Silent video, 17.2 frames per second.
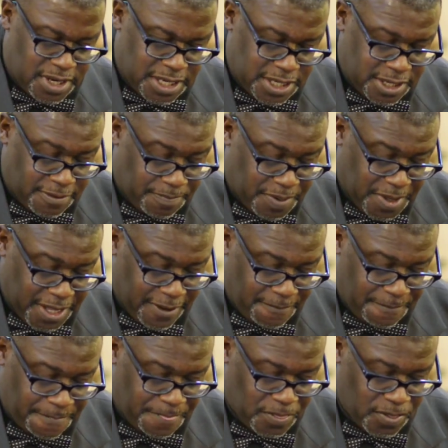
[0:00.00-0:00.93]
a little bit
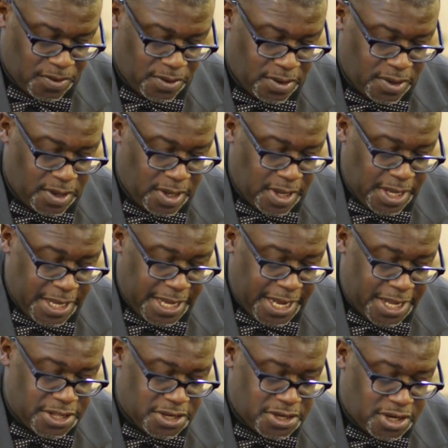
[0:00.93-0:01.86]

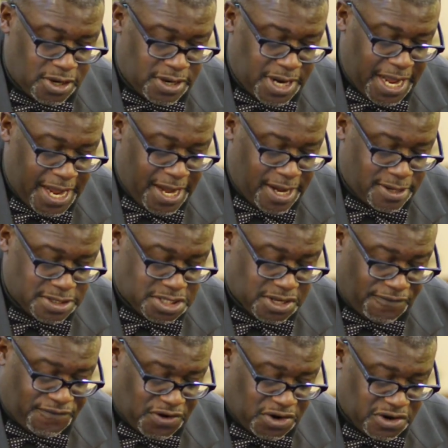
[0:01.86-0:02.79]
and you go down
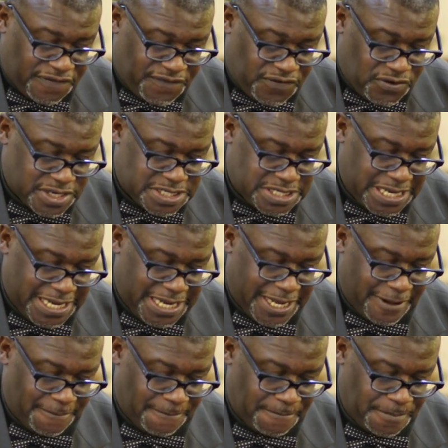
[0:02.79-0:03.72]
to verse
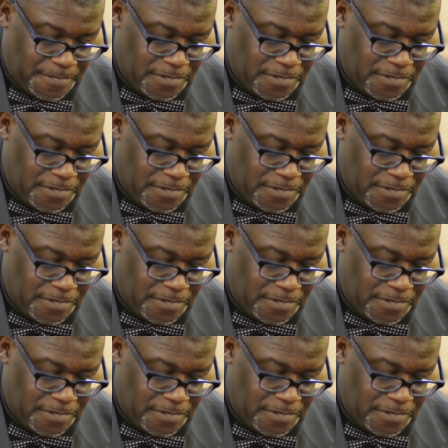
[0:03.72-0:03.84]
14,